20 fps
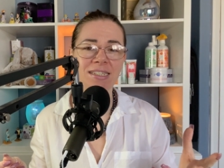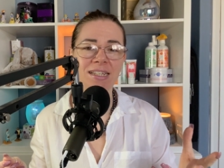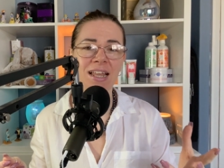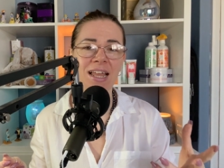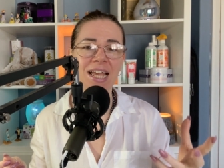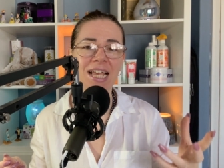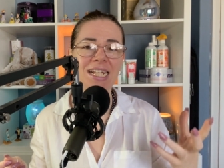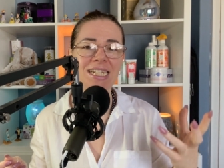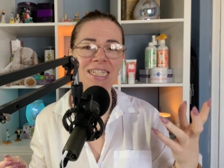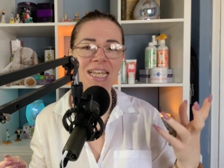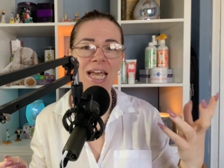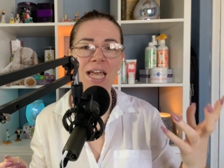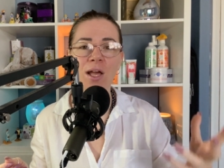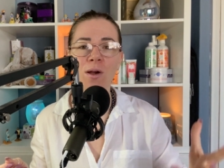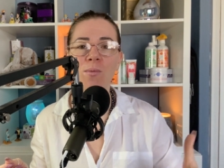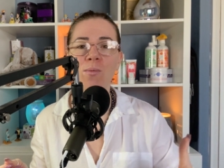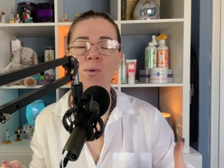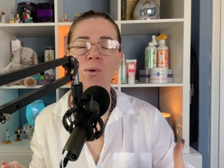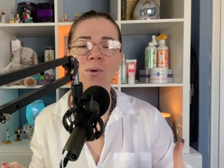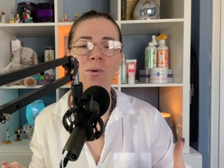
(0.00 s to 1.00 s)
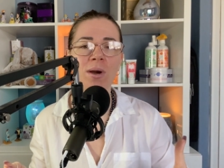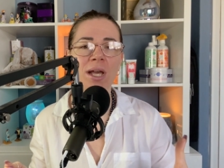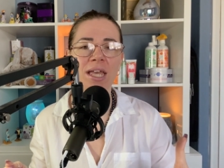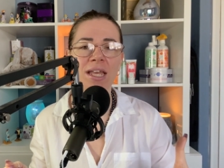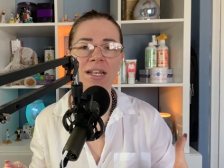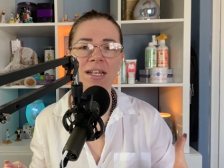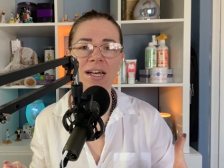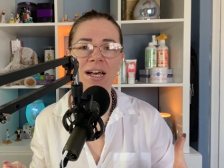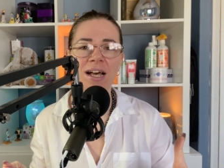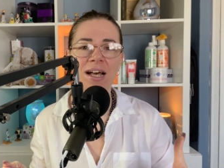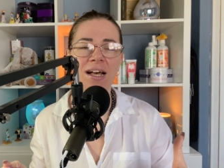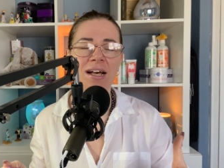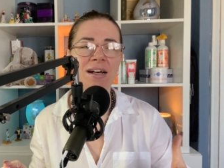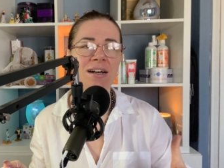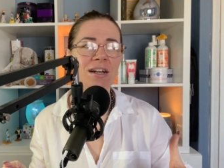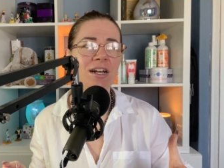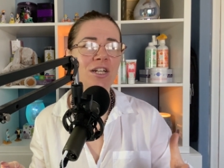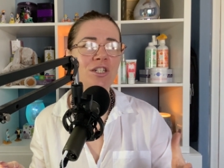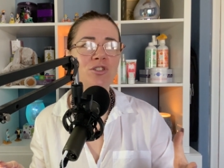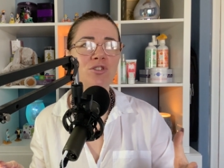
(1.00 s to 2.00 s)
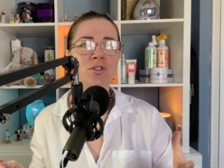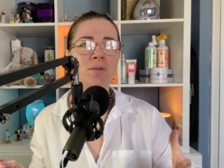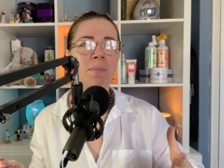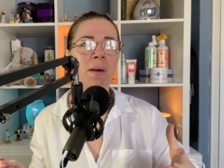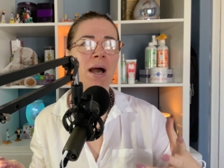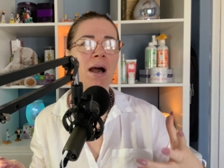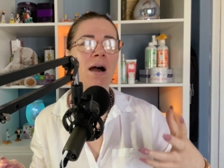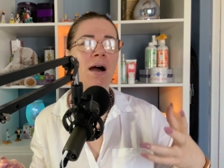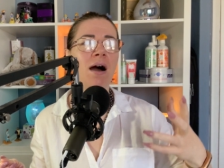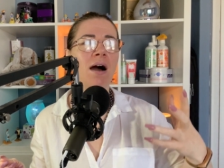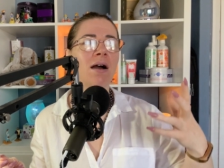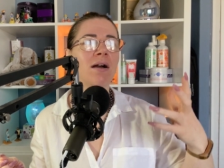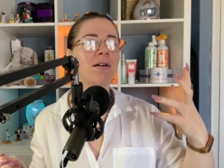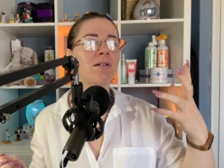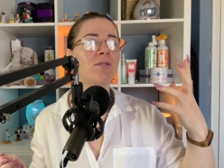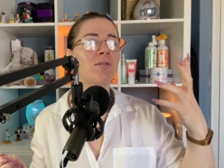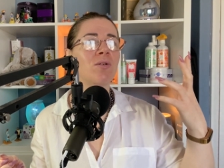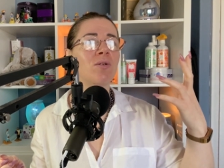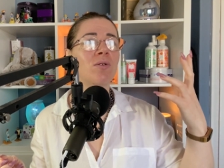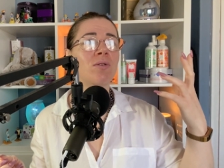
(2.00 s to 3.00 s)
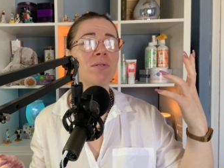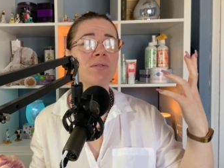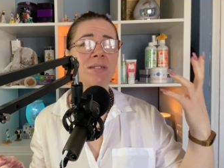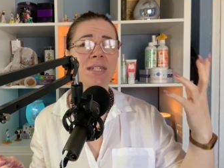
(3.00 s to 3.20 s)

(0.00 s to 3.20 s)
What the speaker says: like take a walk in a country park or